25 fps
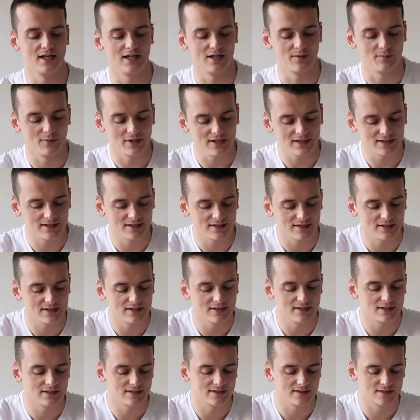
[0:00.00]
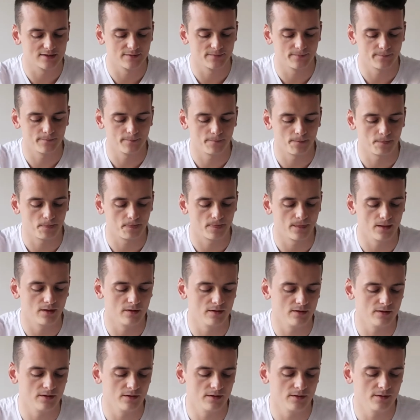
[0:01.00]
In my case,
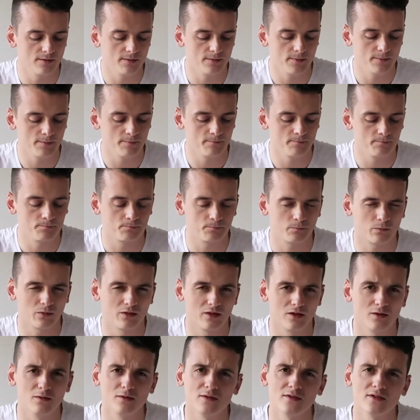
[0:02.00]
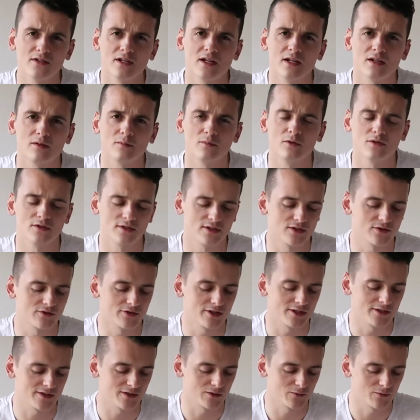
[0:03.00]
that was like the most
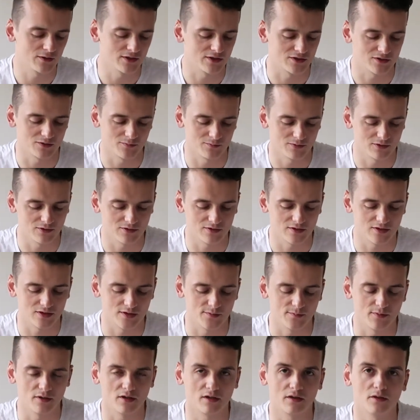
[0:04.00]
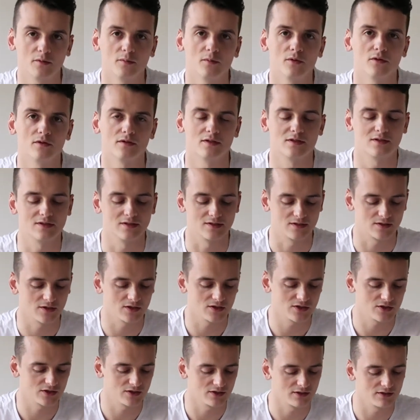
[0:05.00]
interesting question because it sparked the most
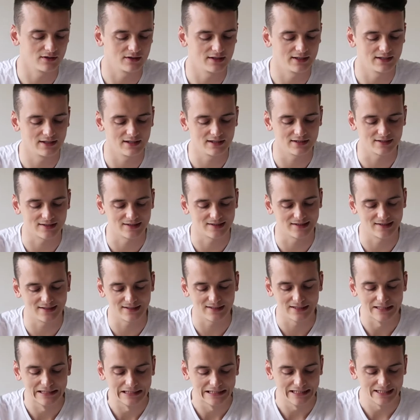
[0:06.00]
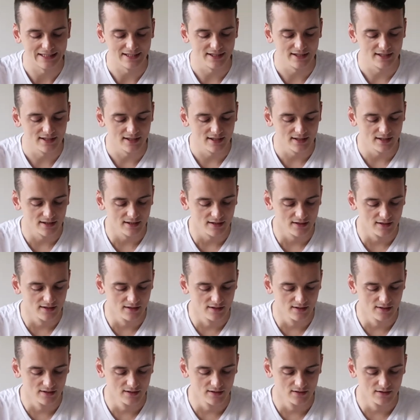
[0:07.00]
discussion, and I said,
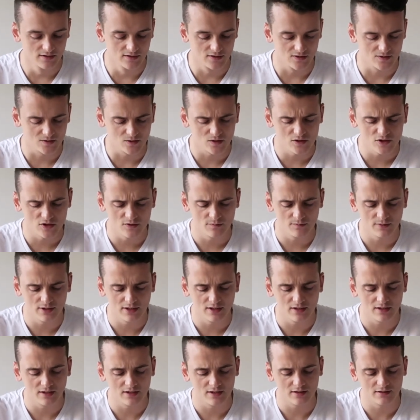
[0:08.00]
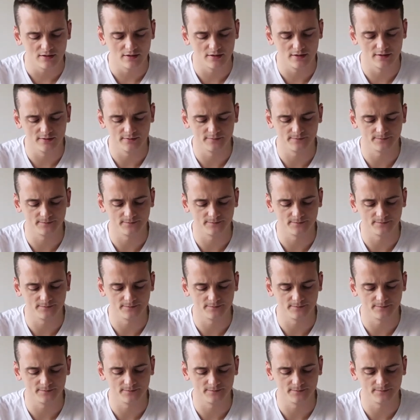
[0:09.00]
social media